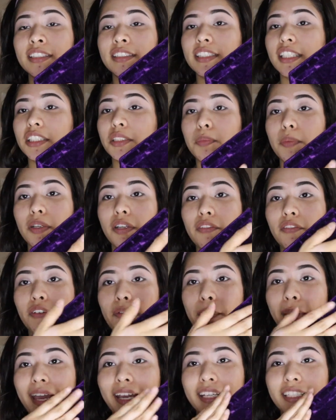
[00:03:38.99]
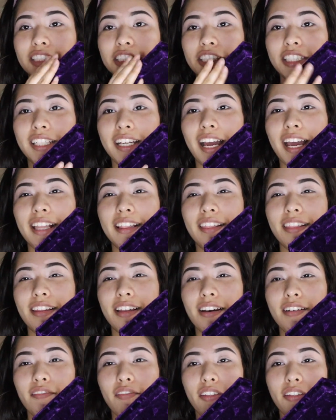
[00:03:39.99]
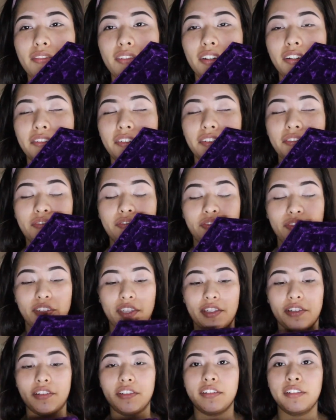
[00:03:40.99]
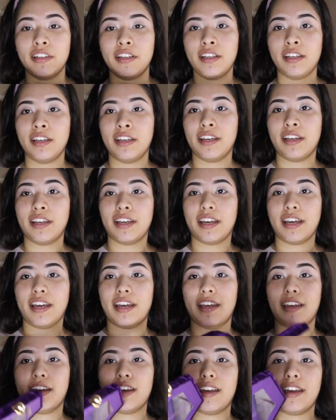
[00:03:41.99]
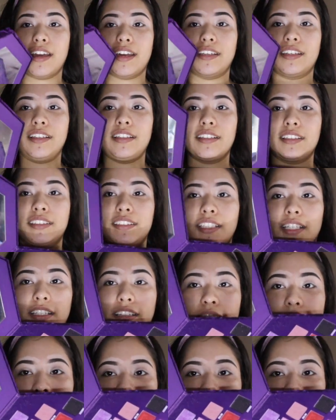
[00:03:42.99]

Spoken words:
Such beautiful packaging. I love the velvet feel. And it looks like